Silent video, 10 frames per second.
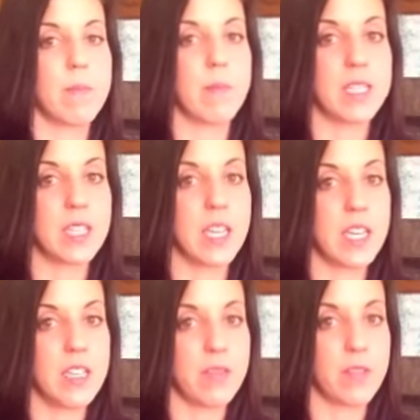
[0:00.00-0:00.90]
My
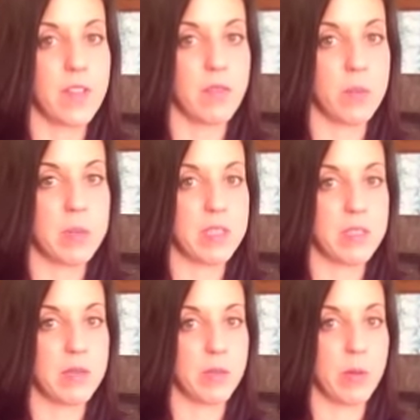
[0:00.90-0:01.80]
second favorite piece
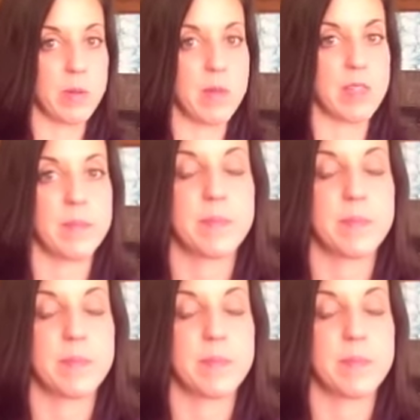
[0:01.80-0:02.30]
of equipment